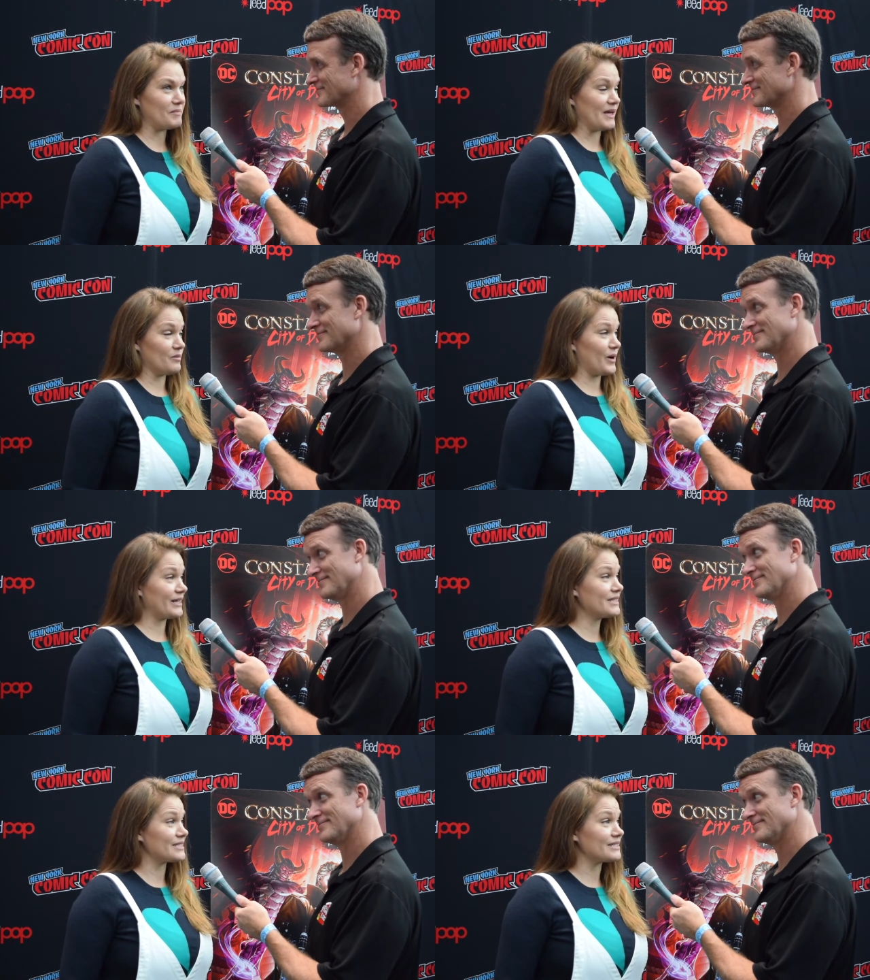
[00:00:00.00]
Speaker 1: being
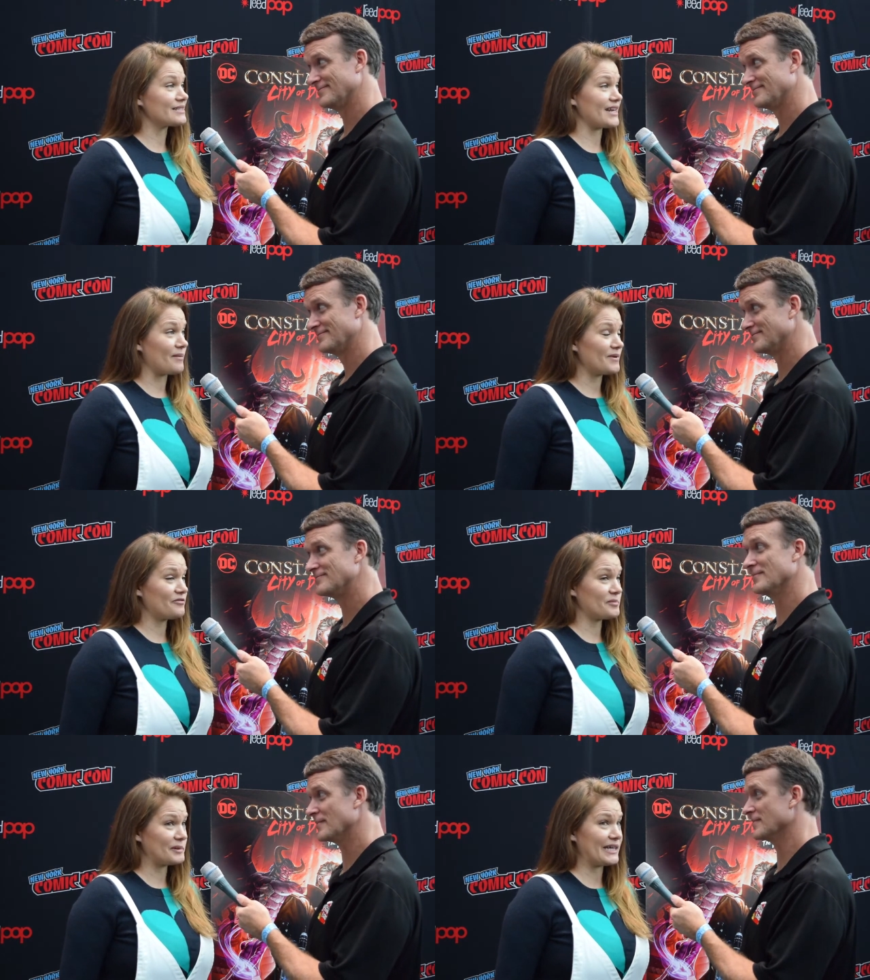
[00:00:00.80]
pregnant didn't stop me
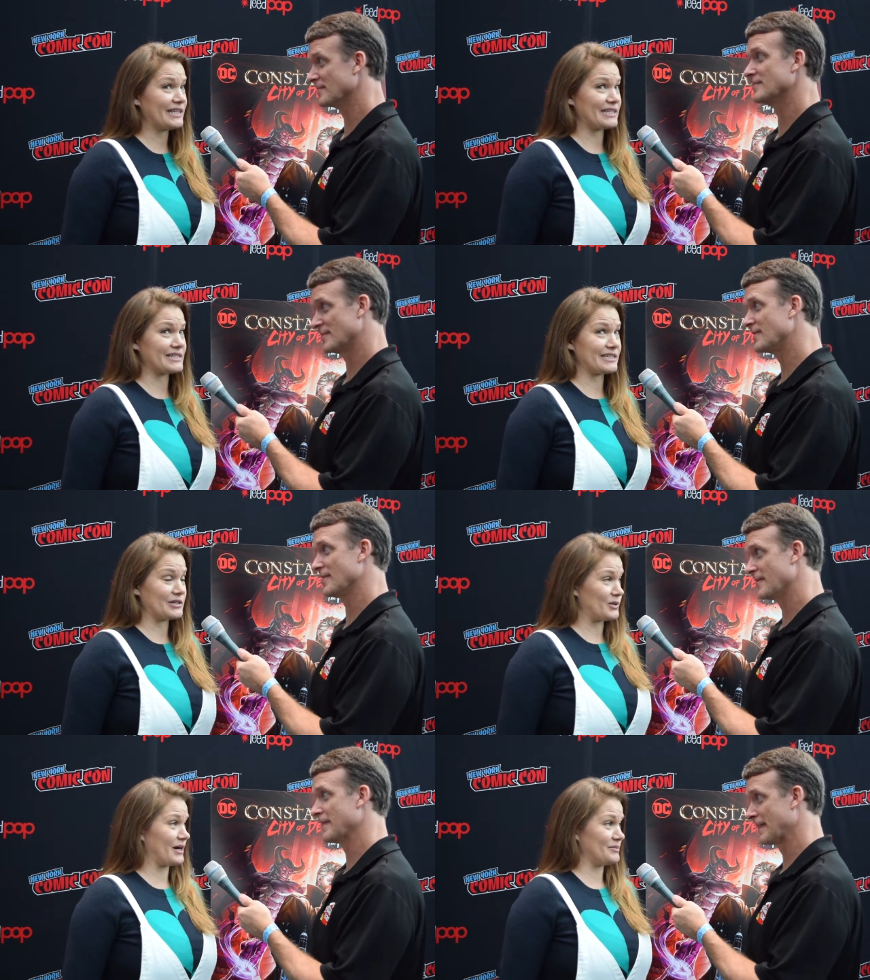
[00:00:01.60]
from playing this
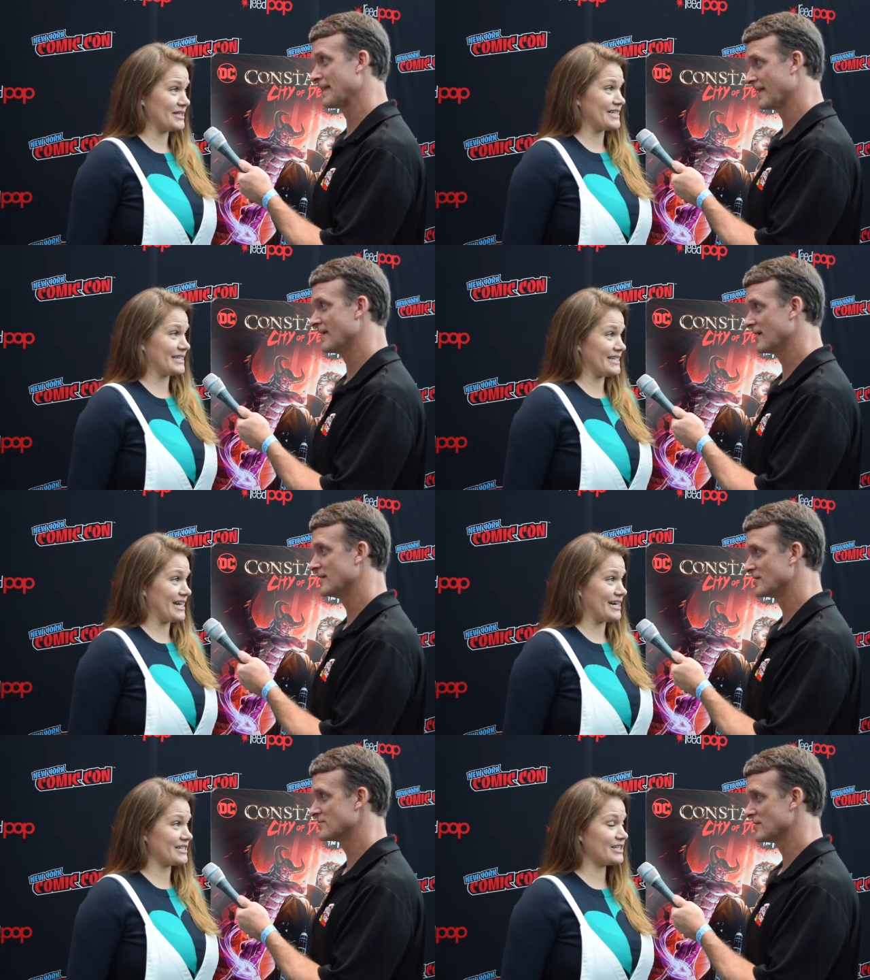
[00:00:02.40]
incredibly sexy
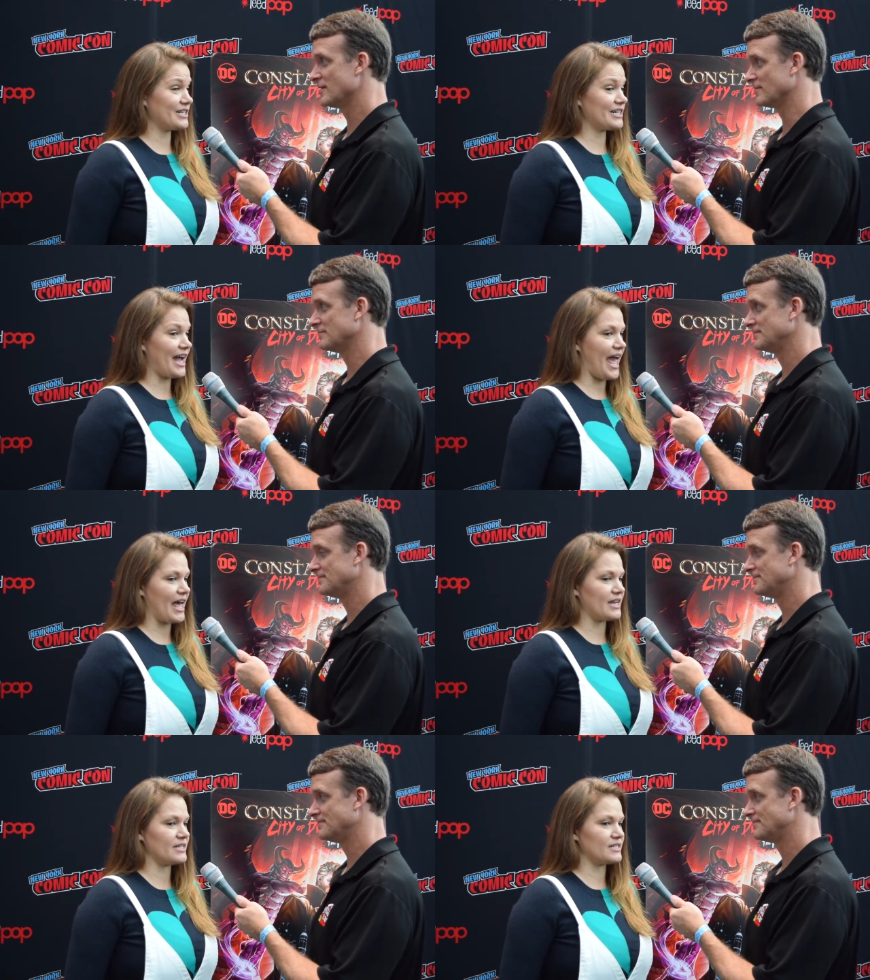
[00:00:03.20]
character
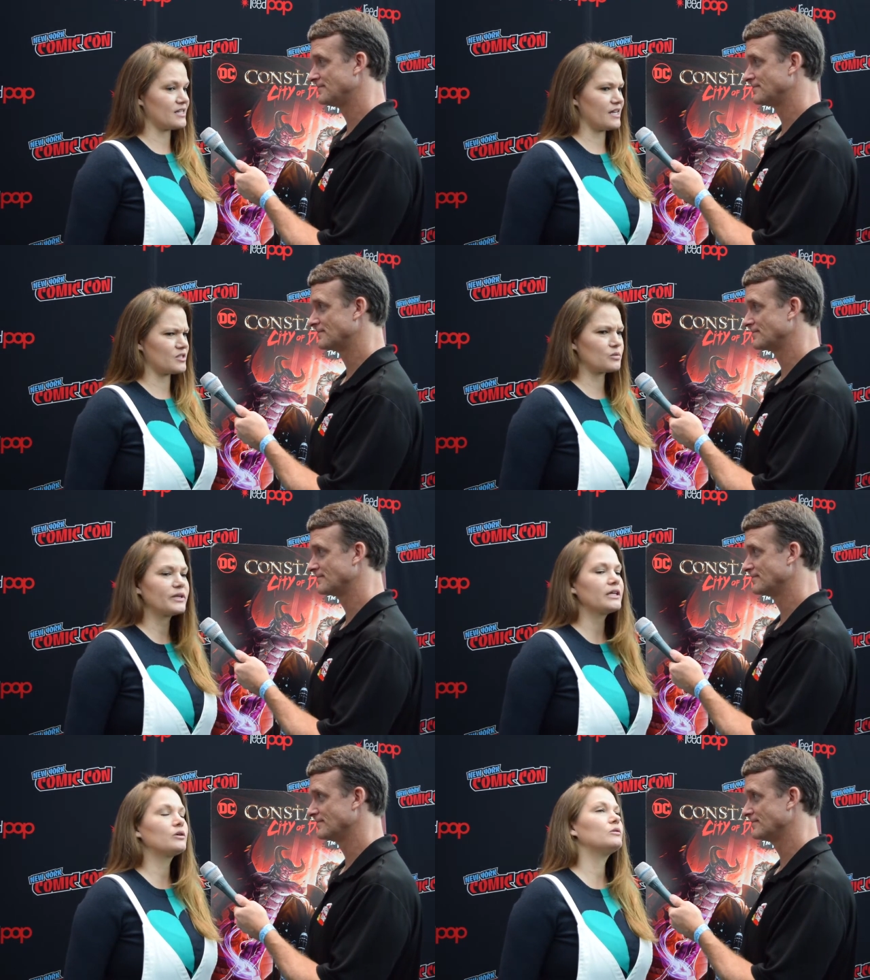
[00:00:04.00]
and it's
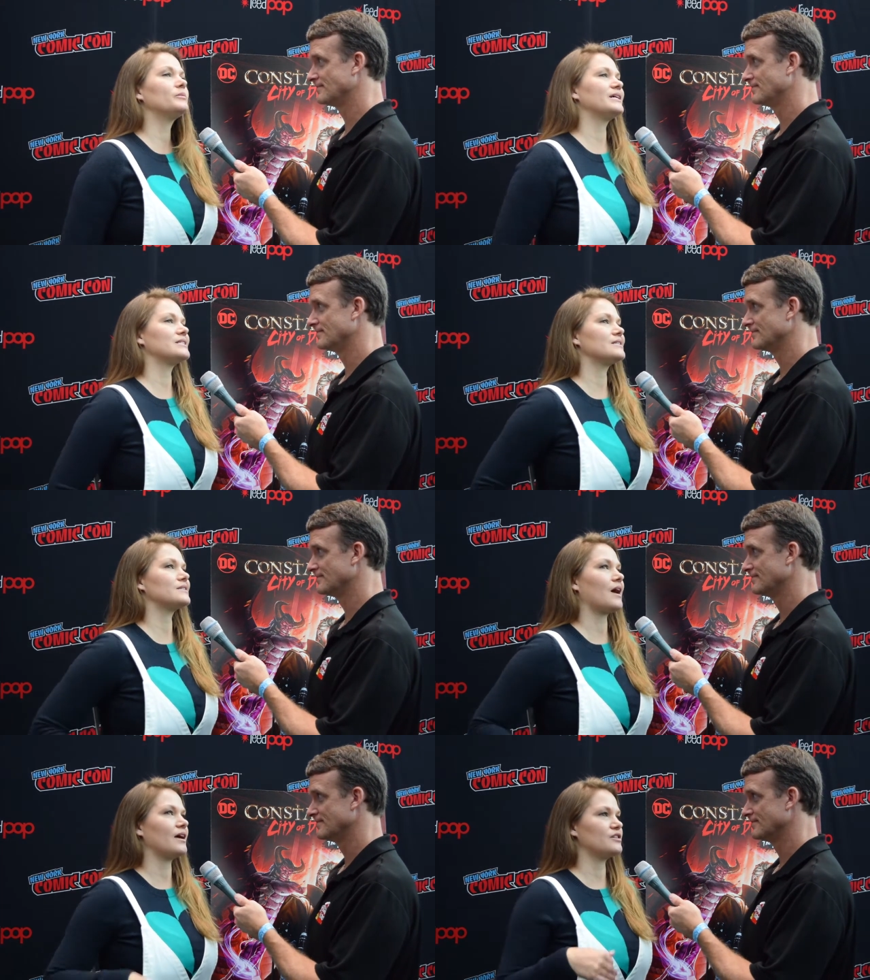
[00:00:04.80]
really cool because
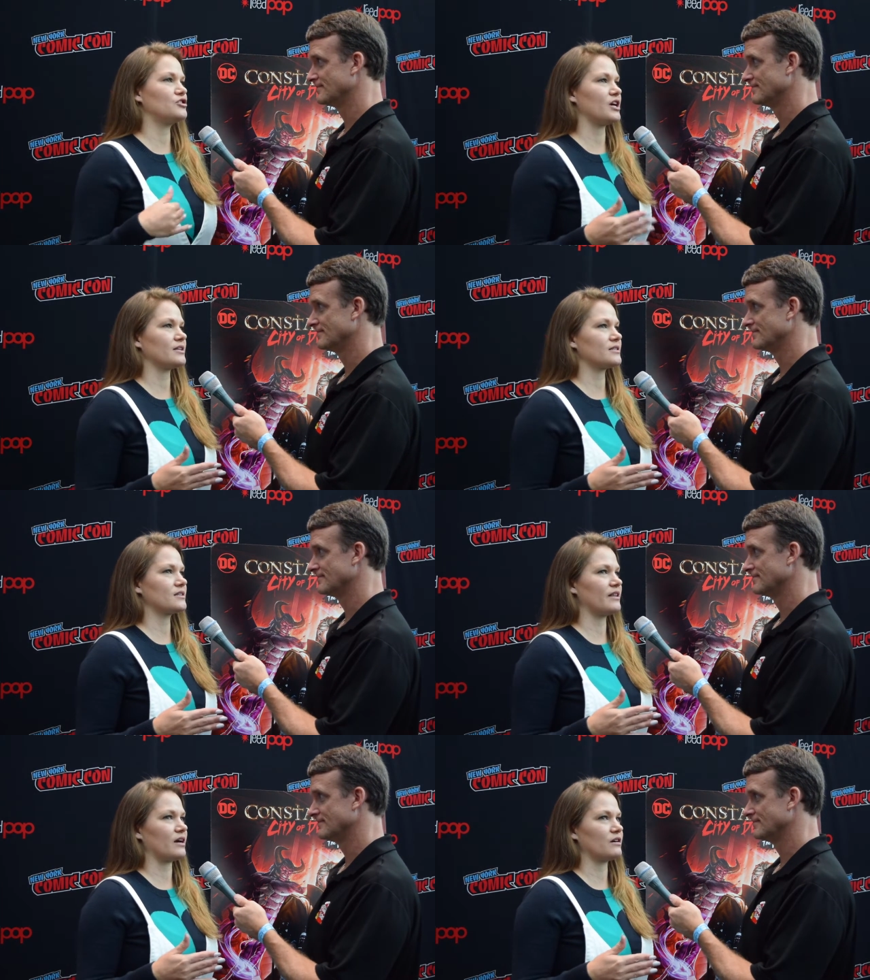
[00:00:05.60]
it's not
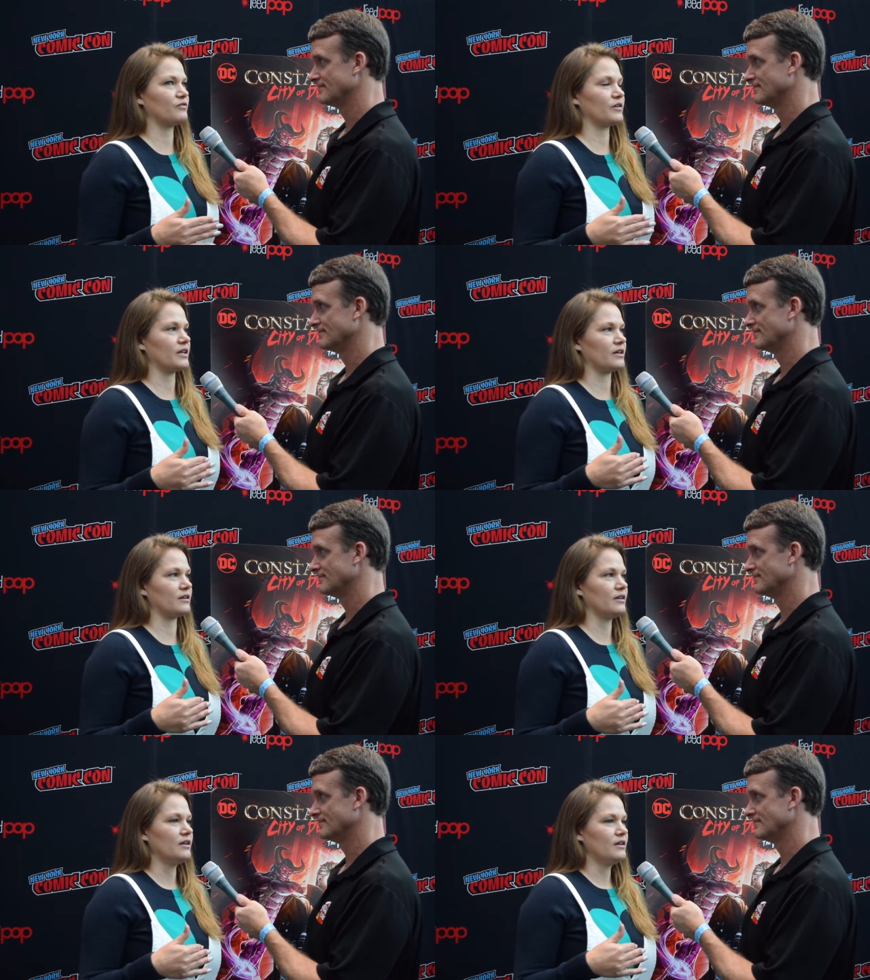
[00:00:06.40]
just there for
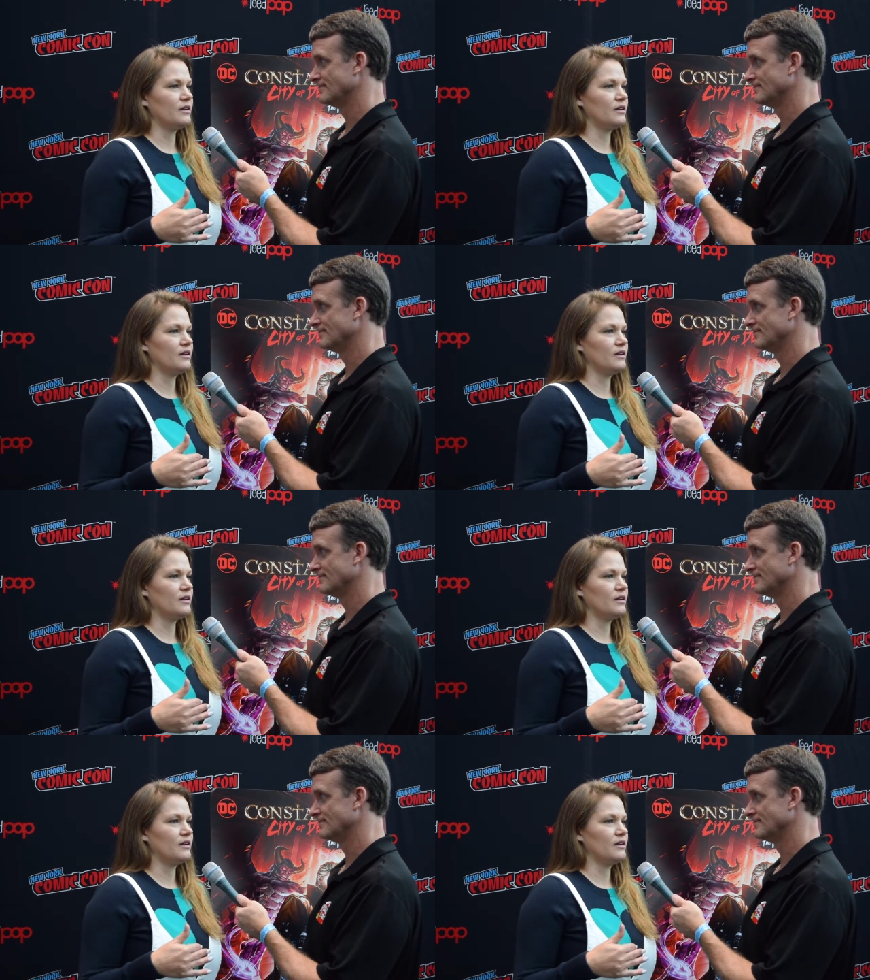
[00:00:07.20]
the